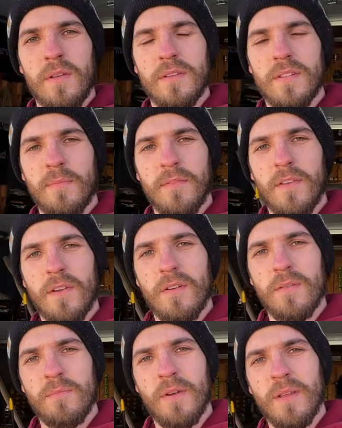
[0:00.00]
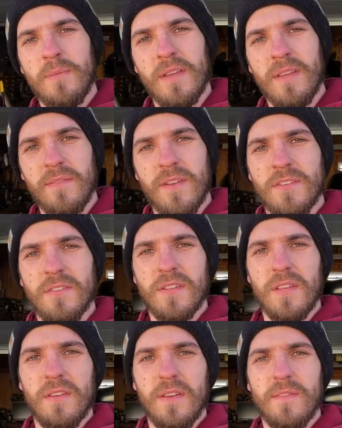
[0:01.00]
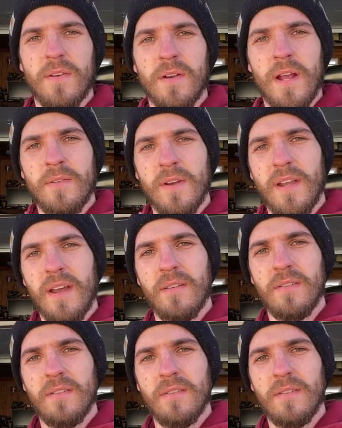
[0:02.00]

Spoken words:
some of your money-making ventures that you have going on right now.